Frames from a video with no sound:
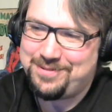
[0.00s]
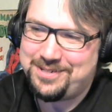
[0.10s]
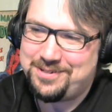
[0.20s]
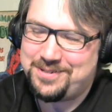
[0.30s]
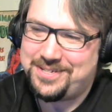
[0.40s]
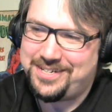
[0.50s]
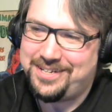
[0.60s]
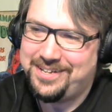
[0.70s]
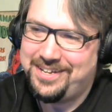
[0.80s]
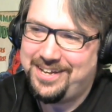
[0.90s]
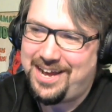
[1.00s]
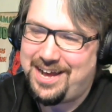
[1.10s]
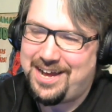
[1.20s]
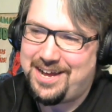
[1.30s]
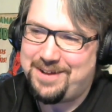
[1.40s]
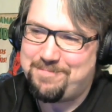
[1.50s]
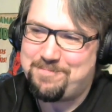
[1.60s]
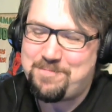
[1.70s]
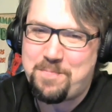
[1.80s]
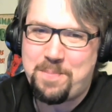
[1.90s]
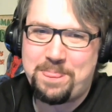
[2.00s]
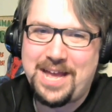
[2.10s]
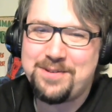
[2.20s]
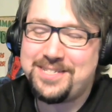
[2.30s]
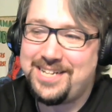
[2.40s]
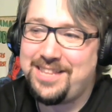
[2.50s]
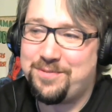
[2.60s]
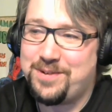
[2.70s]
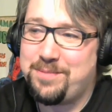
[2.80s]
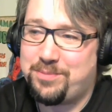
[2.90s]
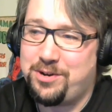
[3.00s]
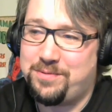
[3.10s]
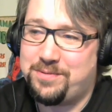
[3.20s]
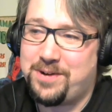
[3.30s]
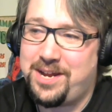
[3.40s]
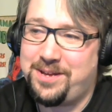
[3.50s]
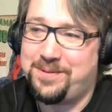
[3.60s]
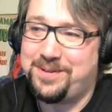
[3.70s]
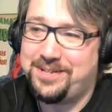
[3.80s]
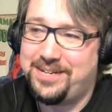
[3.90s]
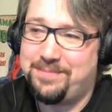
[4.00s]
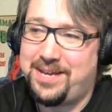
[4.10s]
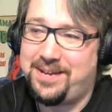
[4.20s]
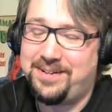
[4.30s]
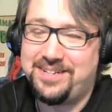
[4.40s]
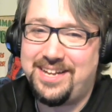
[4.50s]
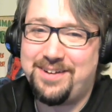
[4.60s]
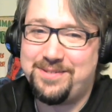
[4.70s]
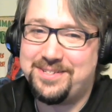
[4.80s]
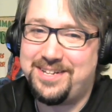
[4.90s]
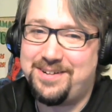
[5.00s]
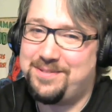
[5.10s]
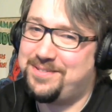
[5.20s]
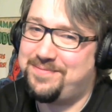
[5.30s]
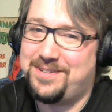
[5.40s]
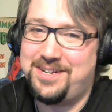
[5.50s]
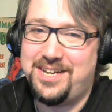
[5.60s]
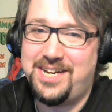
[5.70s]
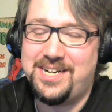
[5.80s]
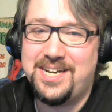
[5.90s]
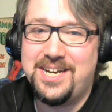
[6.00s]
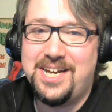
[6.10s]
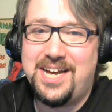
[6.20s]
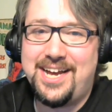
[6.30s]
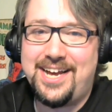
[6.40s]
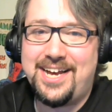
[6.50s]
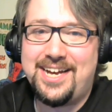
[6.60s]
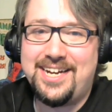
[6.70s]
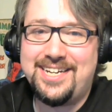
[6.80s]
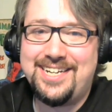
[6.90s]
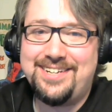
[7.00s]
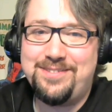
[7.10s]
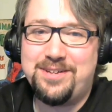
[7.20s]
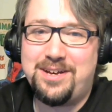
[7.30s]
That was interesting. Um, that was the night the ring broke with Rhino and Bane. That was that was a fun night. Uh, with